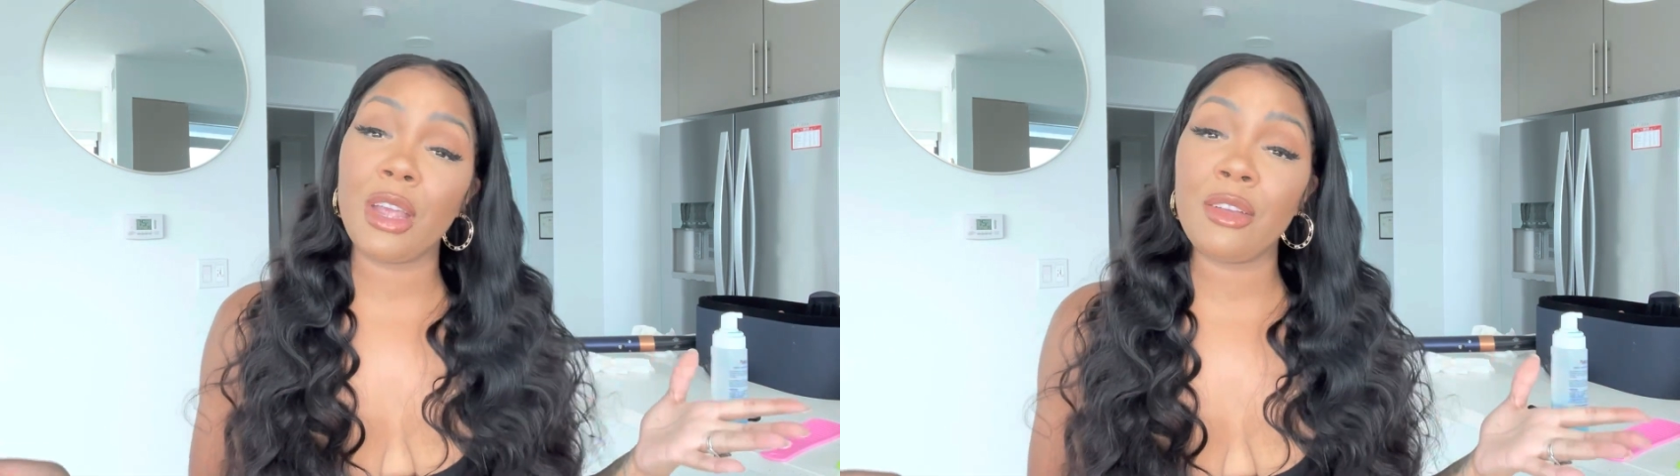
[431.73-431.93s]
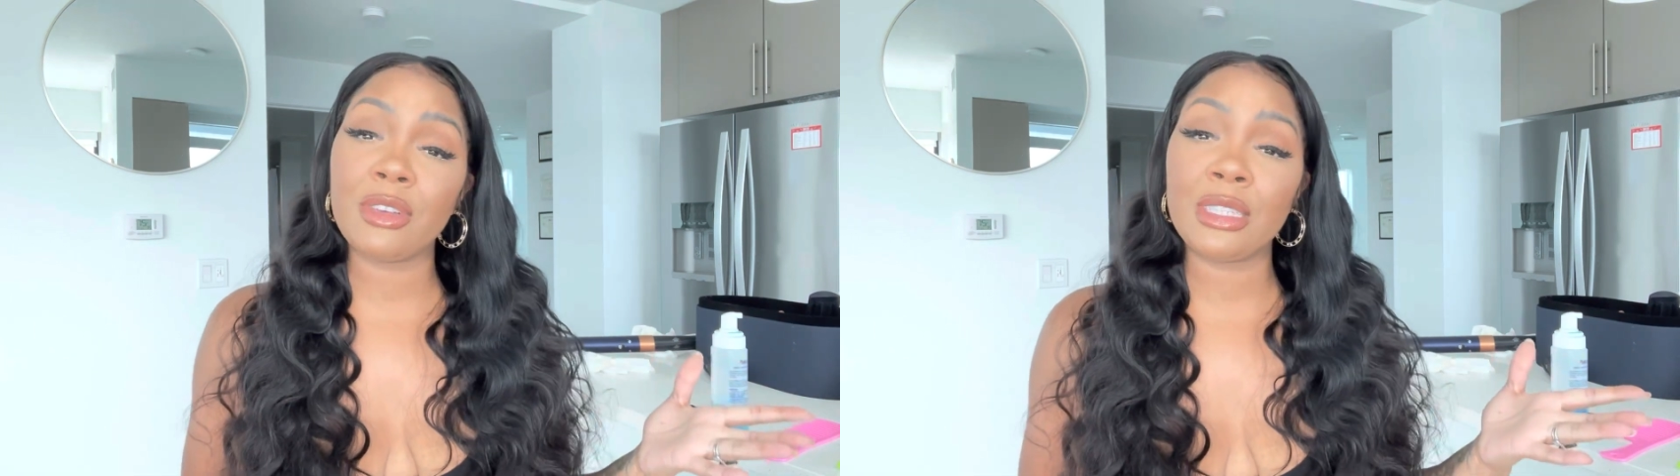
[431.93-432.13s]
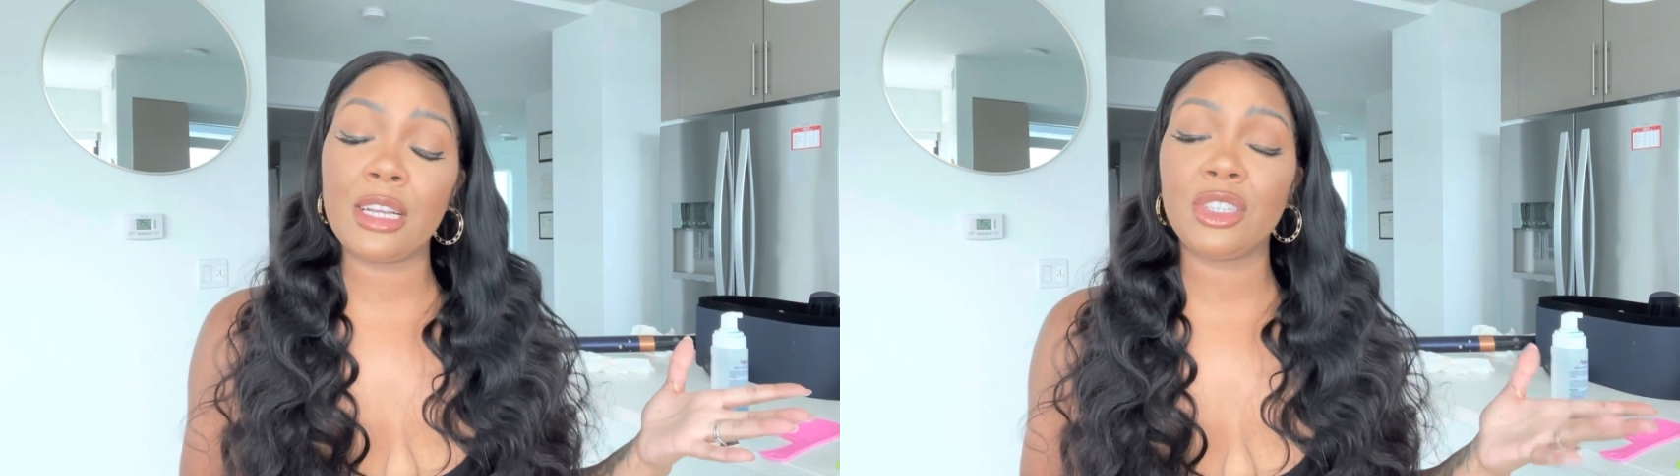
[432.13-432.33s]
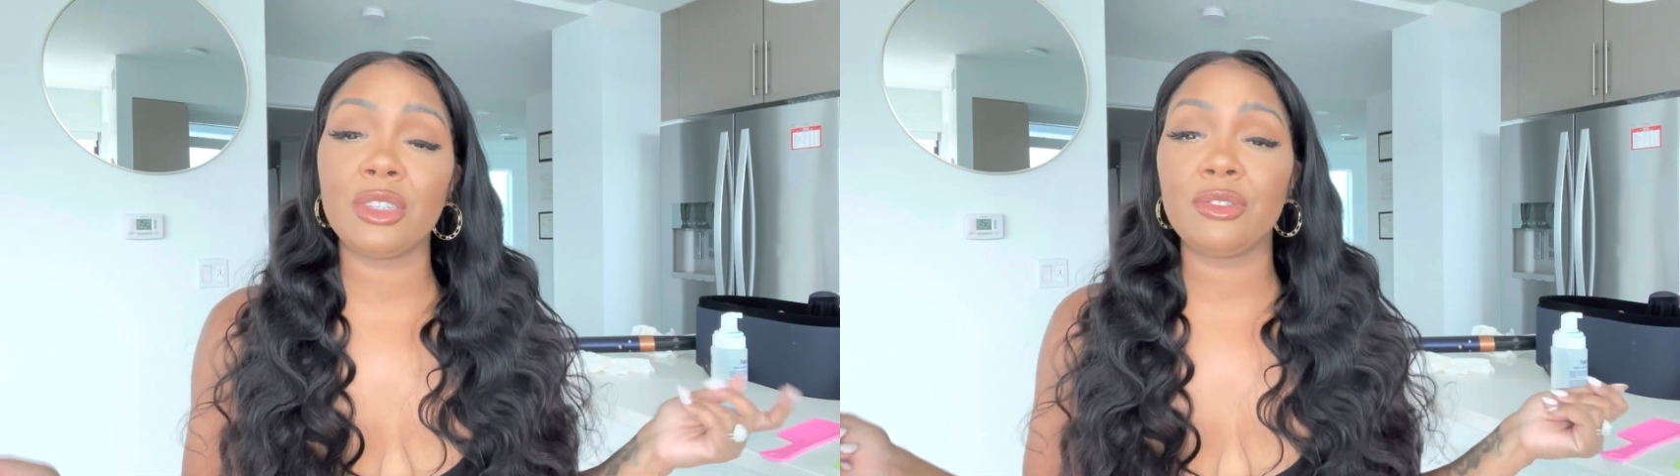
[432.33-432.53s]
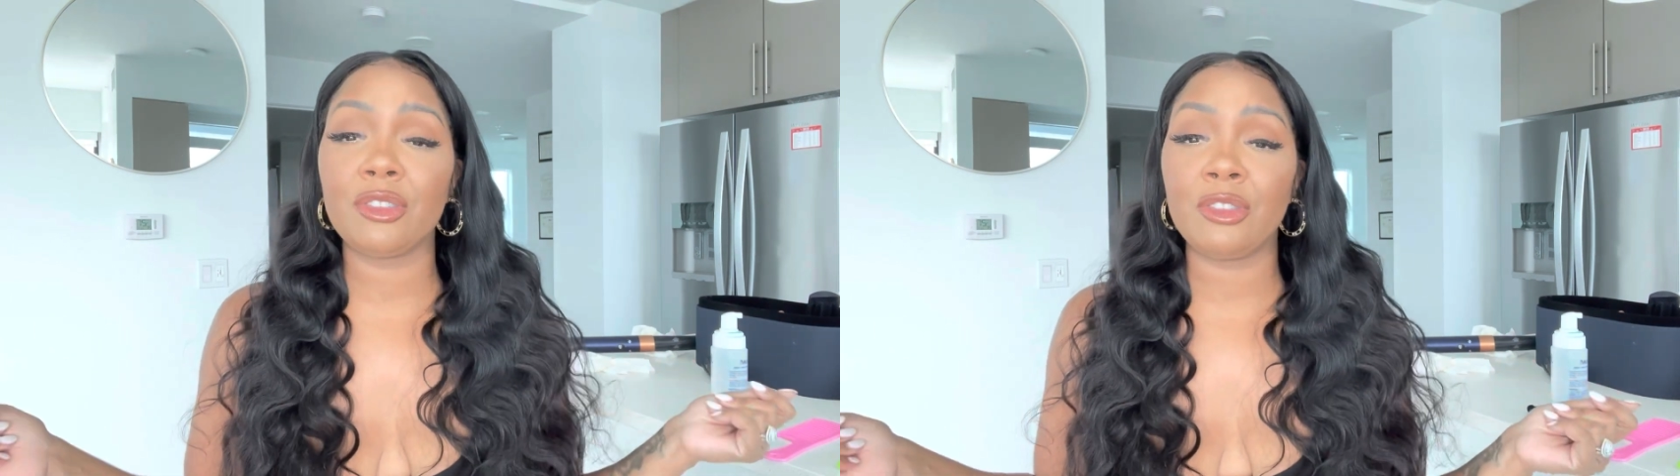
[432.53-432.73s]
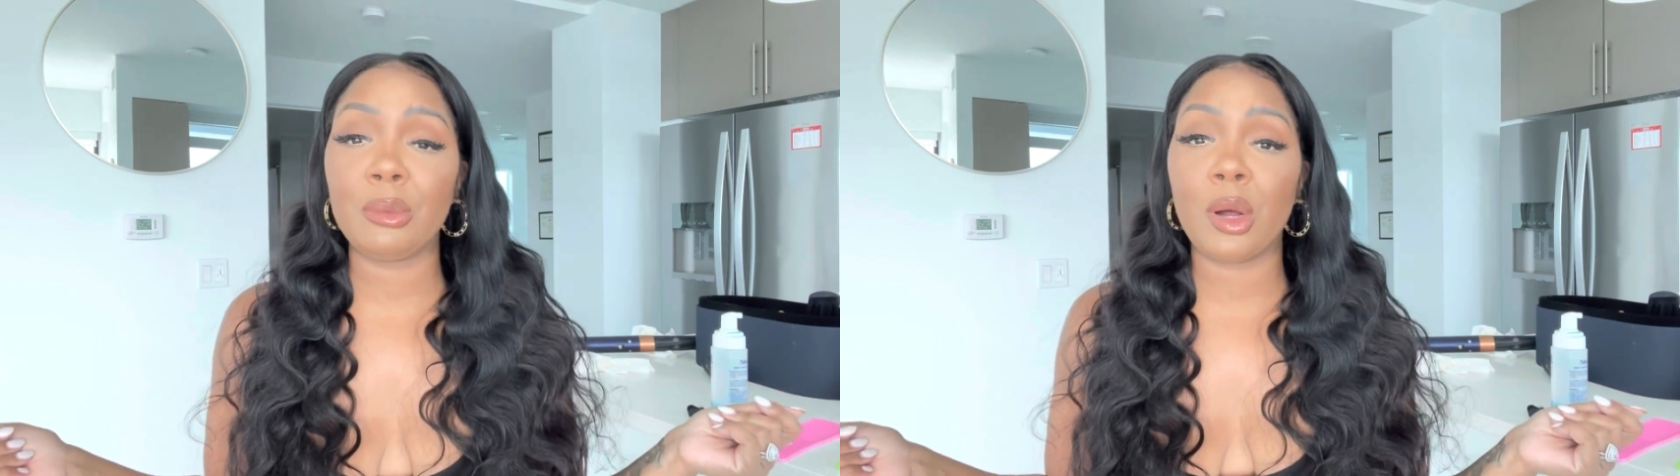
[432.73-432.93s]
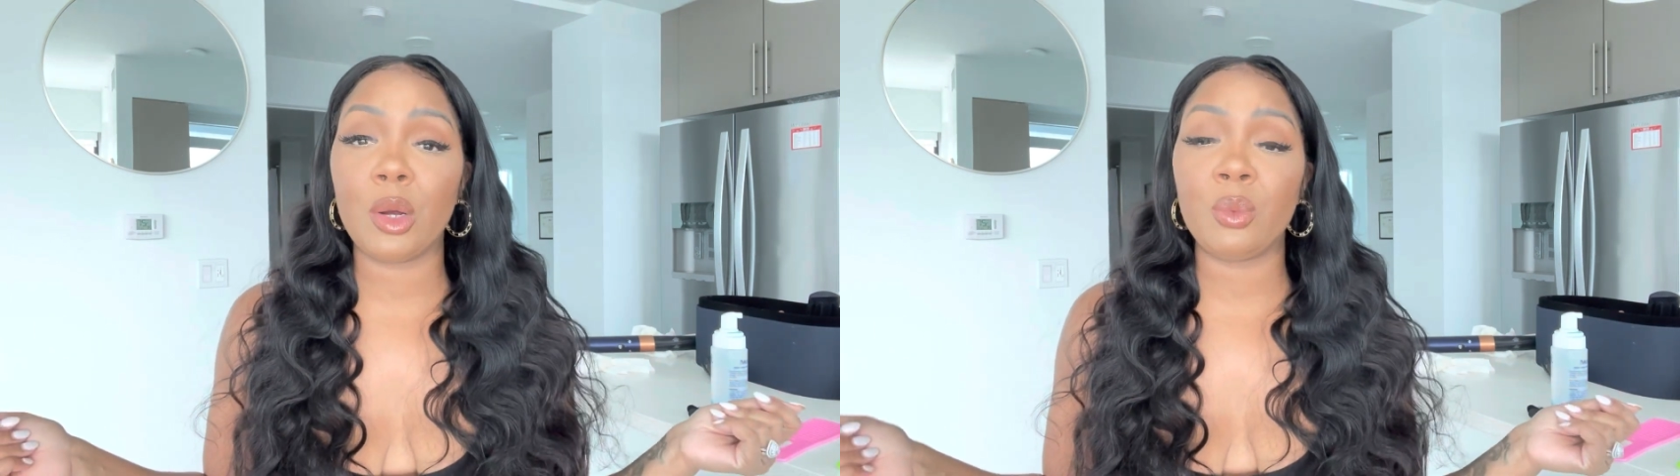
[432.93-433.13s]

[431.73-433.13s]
texture for Vpart wigs,